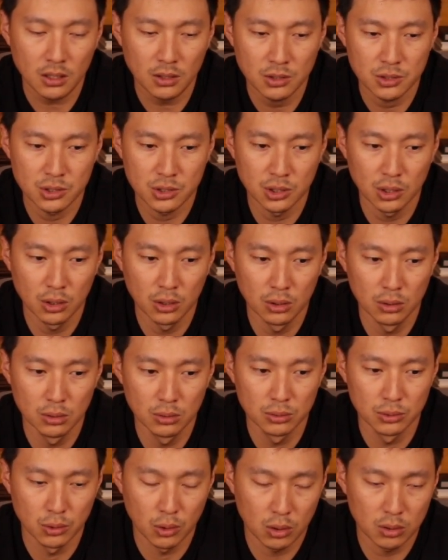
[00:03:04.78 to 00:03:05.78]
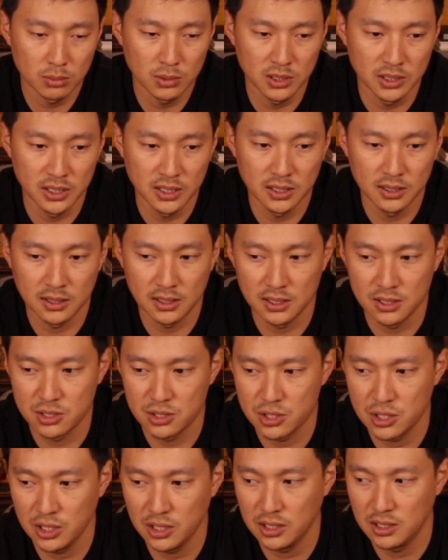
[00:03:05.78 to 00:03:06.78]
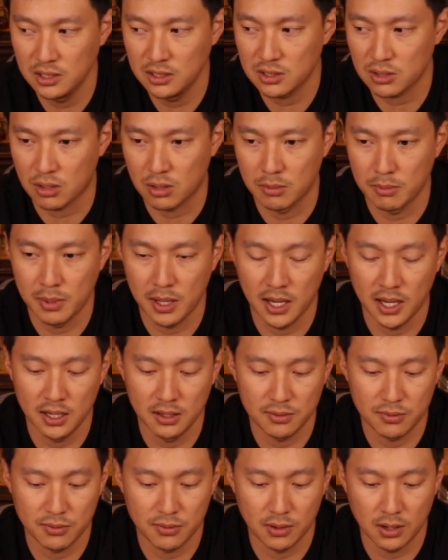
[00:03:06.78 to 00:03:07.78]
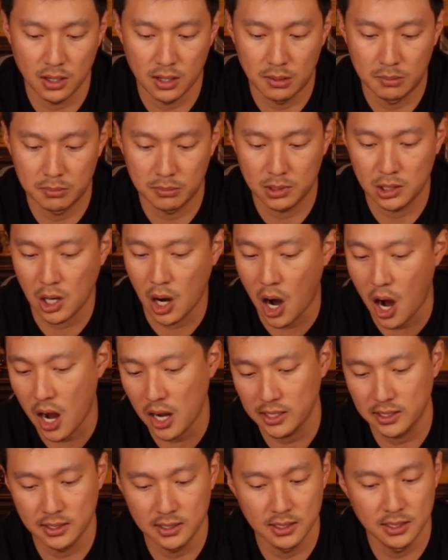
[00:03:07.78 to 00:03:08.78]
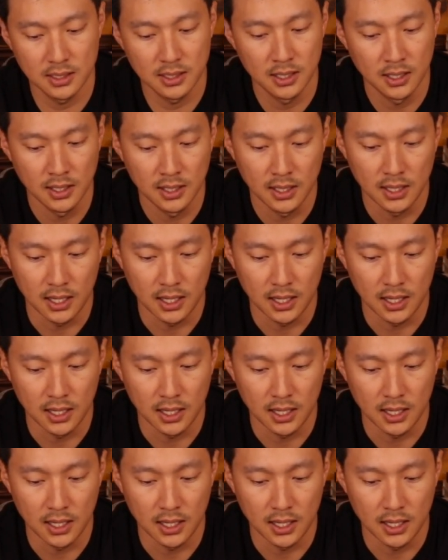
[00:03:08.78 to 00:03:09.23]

So normally these jeans are made from cotton,